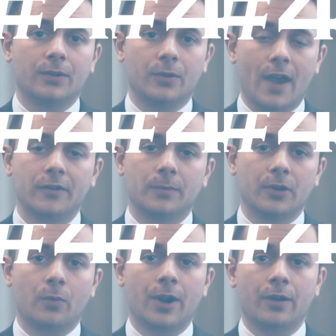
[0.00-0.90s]
you have to be
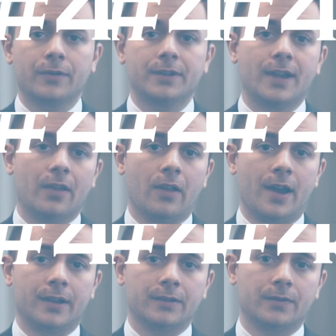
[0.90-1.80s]
aware of the
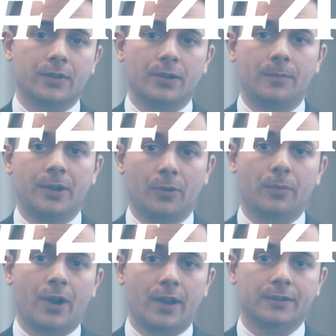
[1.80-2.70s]
deadlines for the appeal
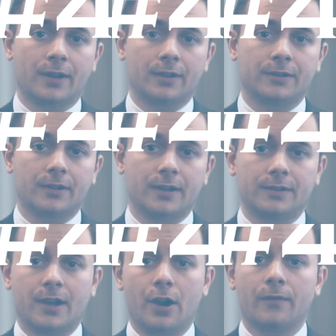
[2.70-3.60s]
process,
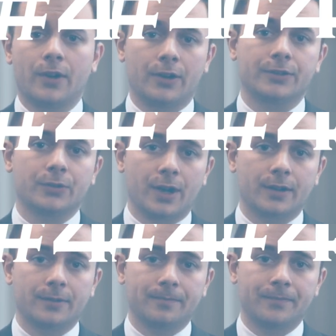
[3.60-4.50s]
as they are very
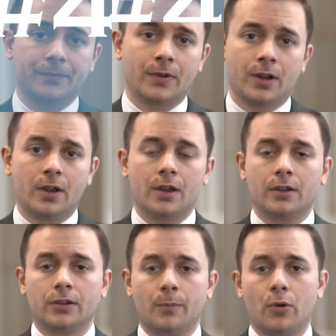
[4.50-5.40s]
strict.
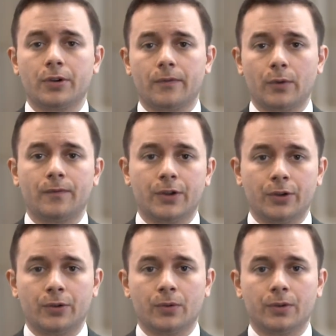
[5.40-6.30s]
The Board of
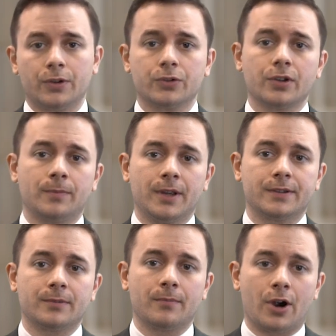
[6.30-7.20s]
Review usually
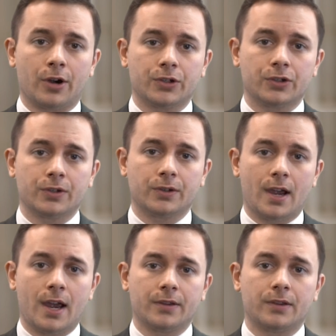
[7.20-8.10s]
meets in March
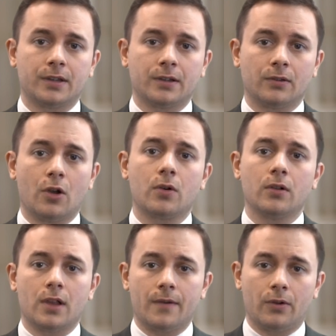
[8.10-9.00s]
at the
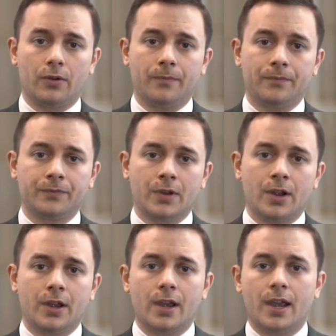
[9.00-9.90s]
local level,
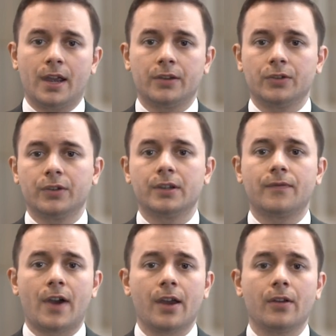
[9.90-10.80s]
and you'll need to
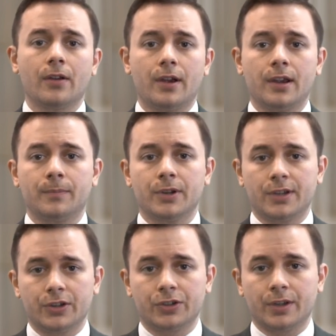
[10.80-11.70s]
file a
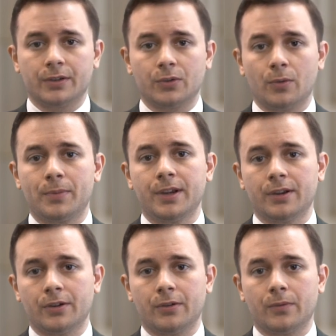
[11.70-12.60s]
petition to
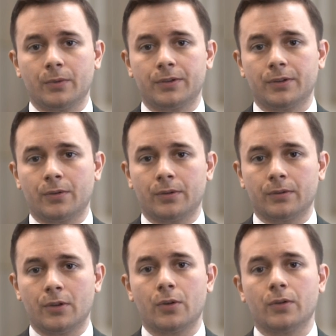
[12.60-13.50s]
appeal with your
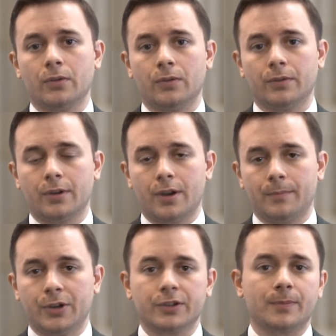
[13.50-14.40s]
local
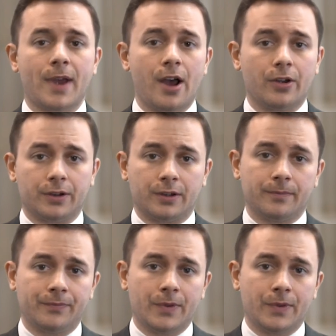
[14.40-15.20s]
municipality.